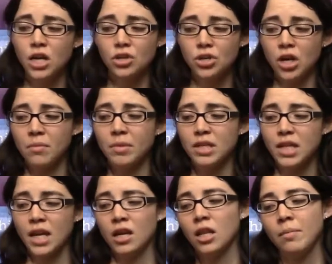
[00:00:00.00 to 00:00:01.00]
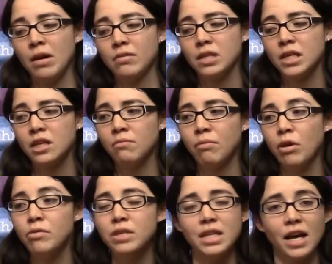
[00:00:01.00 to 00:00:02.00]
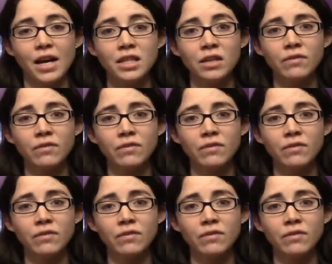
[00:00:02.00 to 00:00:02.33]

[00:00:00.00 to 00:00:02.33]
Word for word: and charming tale about seeing both sides